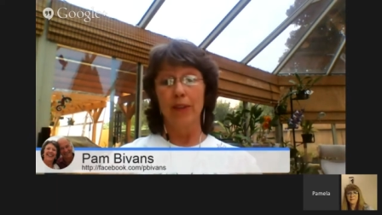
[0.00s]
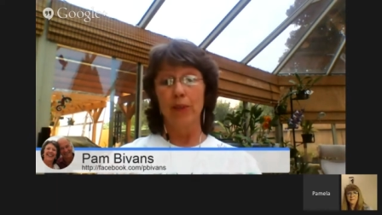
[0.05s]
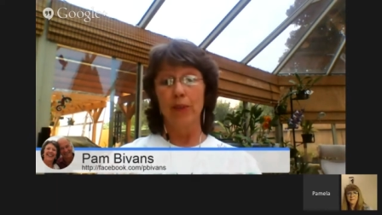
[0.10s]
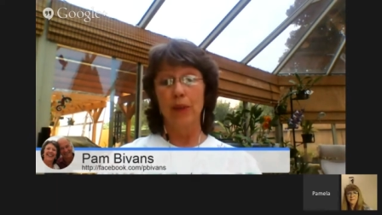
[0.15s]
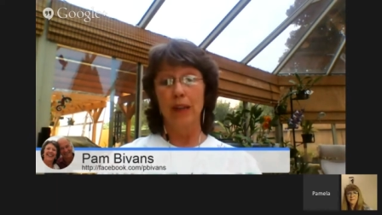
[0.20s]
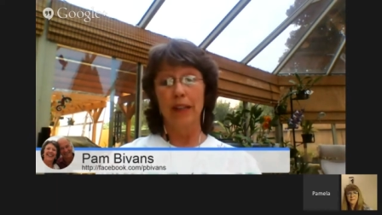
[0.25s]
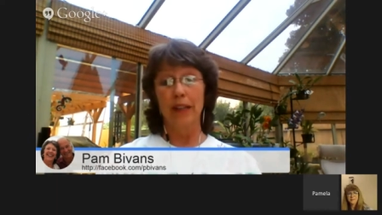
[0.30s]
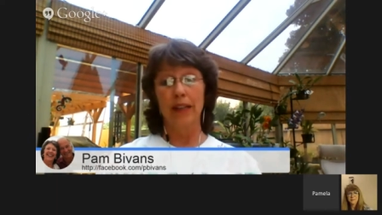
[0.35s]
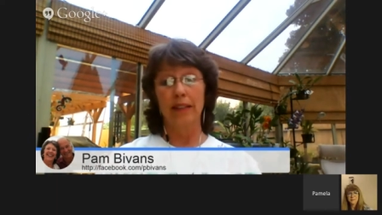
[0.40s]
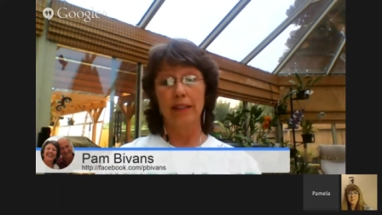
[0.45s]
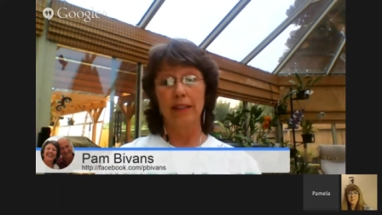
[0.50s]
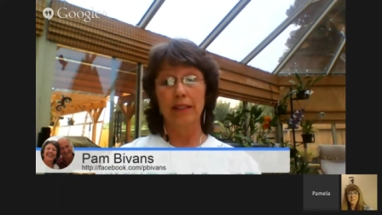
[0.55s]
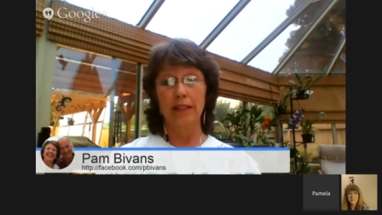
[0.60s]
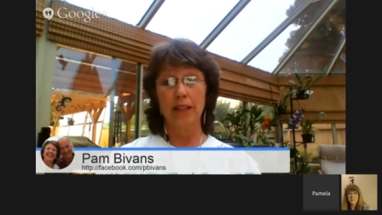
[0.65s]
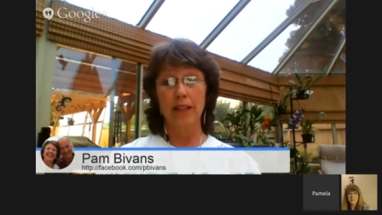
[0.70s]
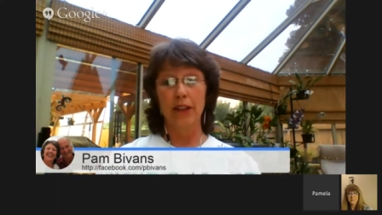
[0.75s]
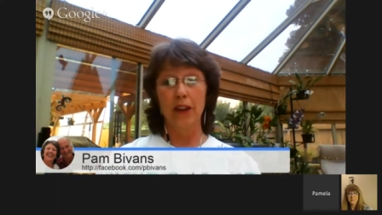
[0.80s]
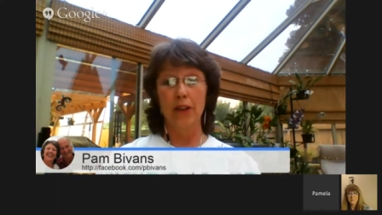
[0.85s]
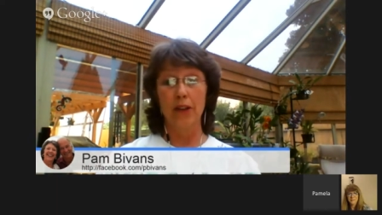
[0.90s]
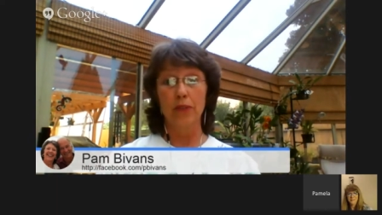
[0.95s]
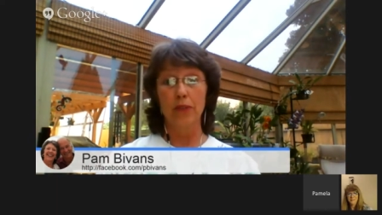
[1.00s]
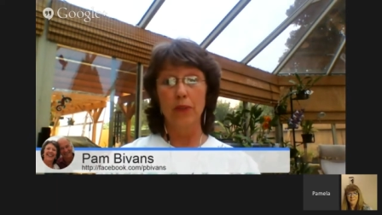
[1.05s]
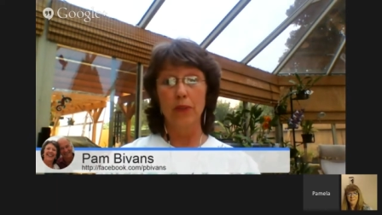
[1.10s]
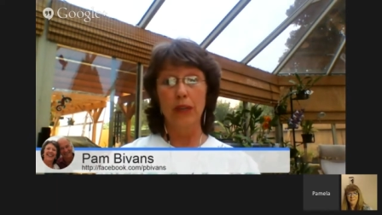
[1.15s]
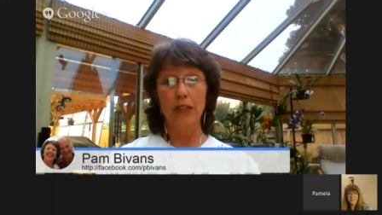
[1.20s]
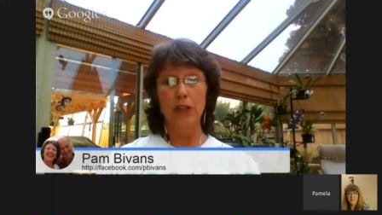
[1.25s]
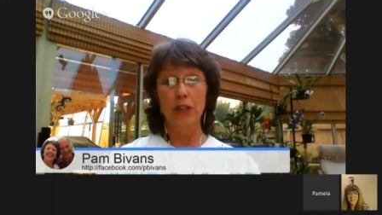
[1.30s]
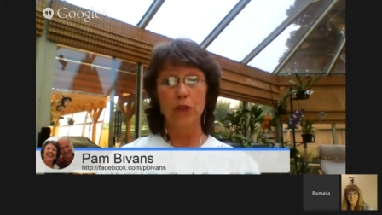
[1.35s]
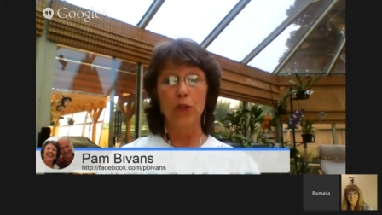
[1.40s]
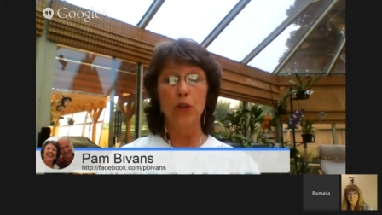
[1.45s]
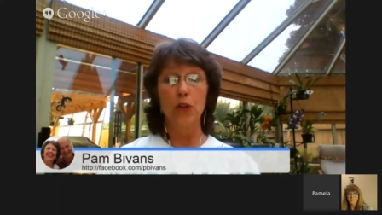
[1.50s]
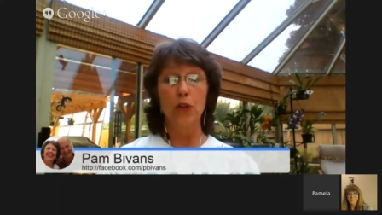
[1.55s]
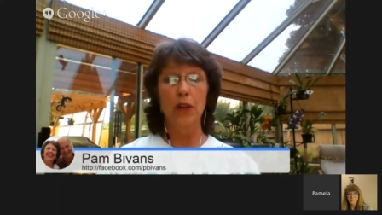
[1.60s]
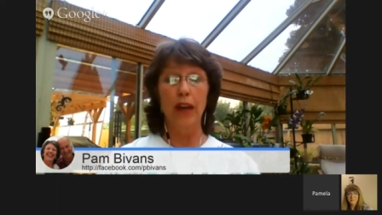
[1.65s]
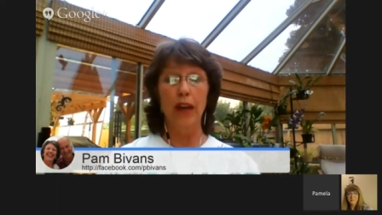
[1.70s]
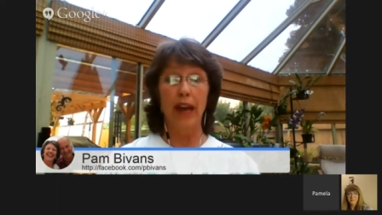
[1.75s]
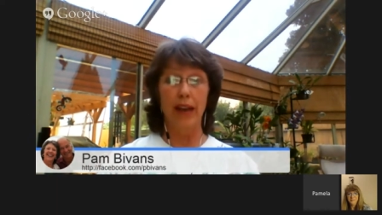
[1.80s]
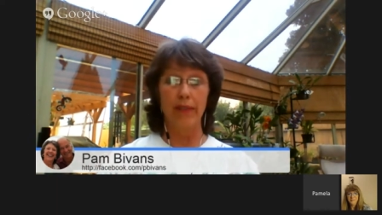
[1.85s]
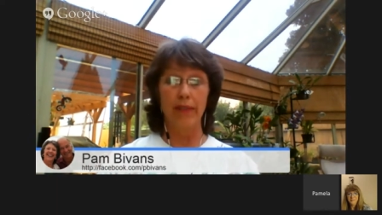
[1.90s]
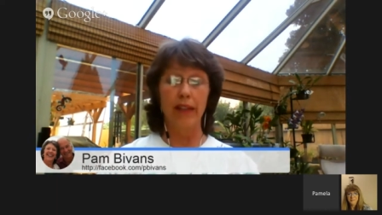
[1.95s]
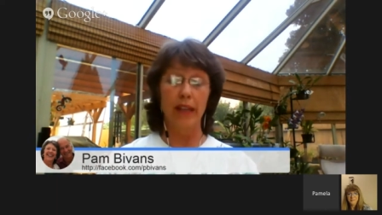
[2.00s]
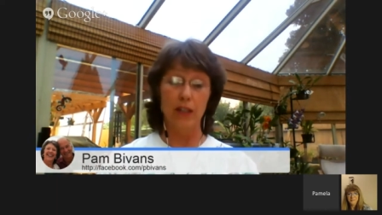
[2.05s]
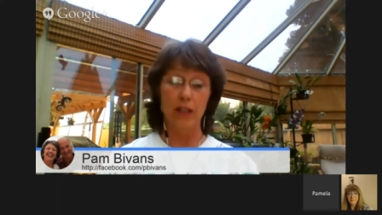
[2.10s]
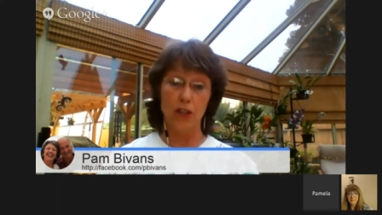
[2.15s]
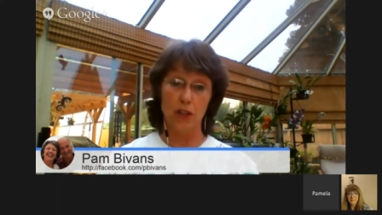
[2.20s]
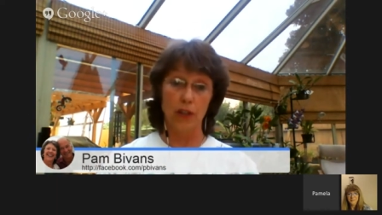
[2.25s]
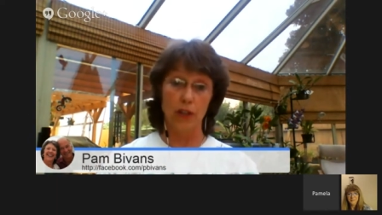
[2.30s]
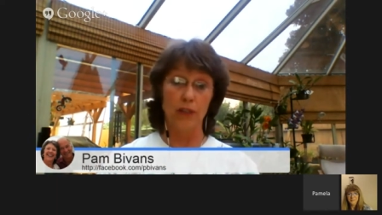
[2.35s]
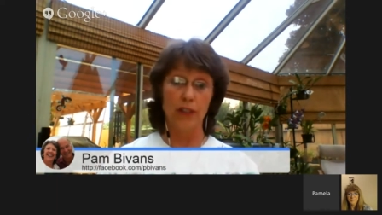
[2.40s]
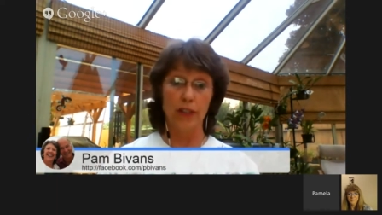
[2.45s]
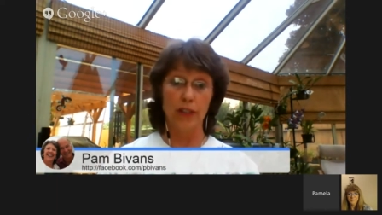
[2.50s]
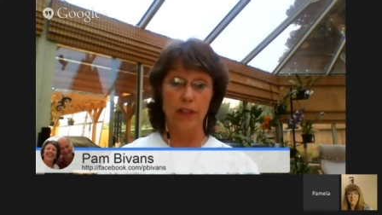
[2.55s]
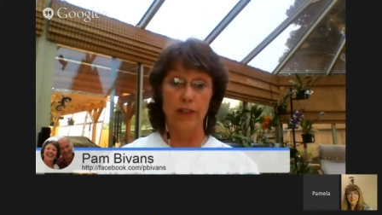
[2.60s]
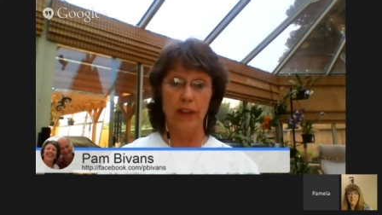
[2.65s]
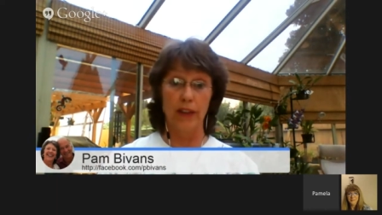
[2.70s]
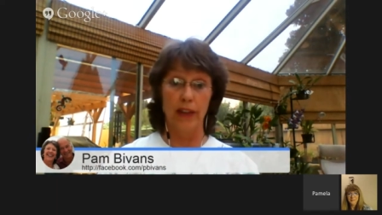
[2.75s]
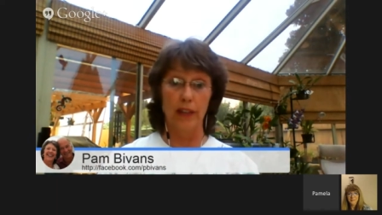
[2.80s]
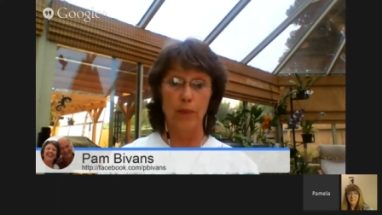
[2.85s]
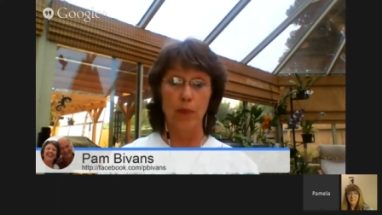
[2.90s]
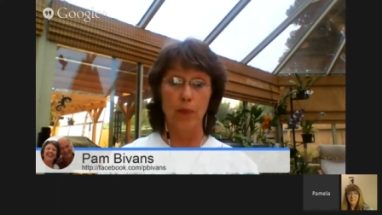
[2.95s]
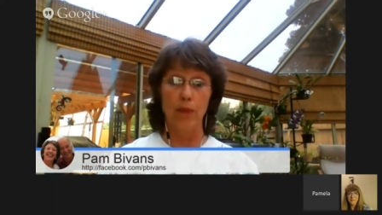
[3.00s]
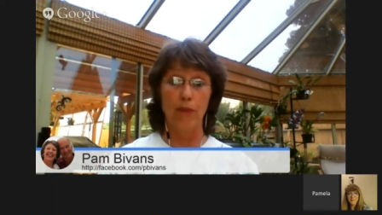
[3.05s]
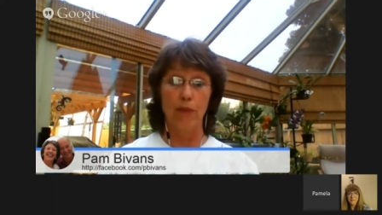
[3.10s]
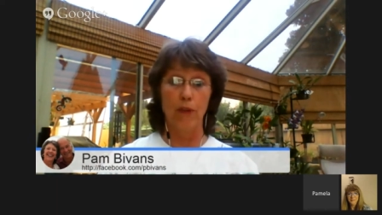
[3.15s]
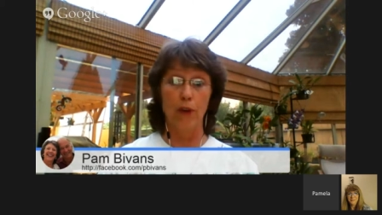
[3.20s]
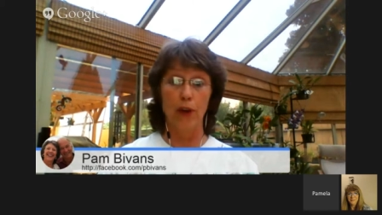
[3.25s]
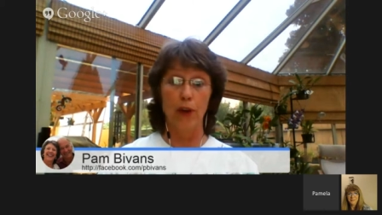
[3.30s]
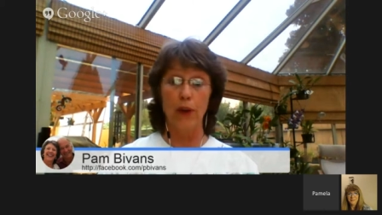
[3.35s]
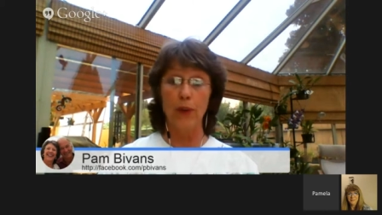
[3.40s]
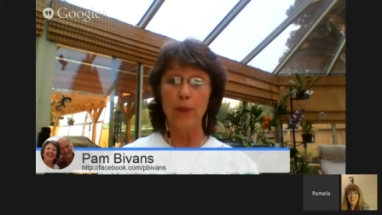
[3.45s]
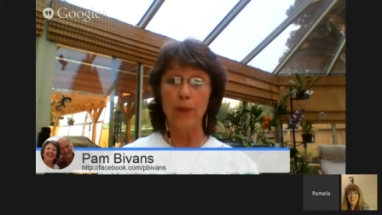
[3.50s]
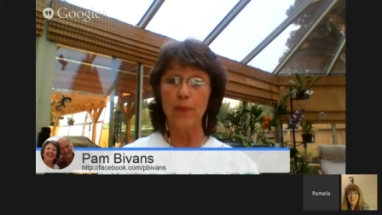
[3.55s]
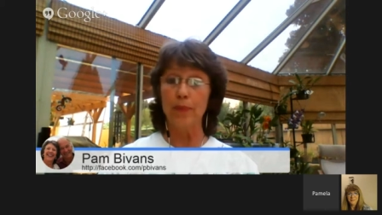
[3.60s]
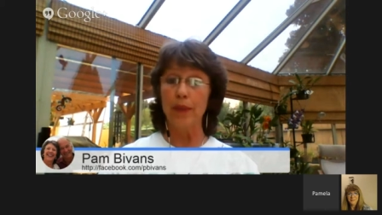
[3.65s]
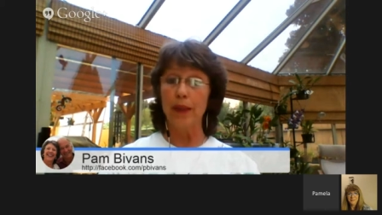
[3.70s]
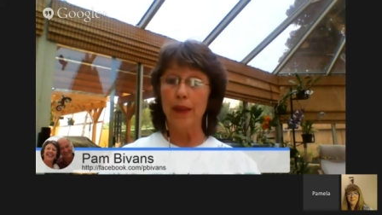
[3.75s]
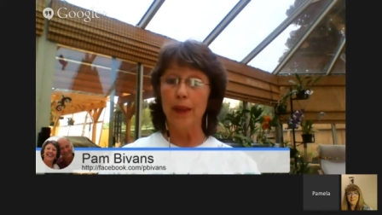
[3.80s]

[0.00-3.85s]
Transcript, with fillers: We can, you know, we do, do have that service available for you.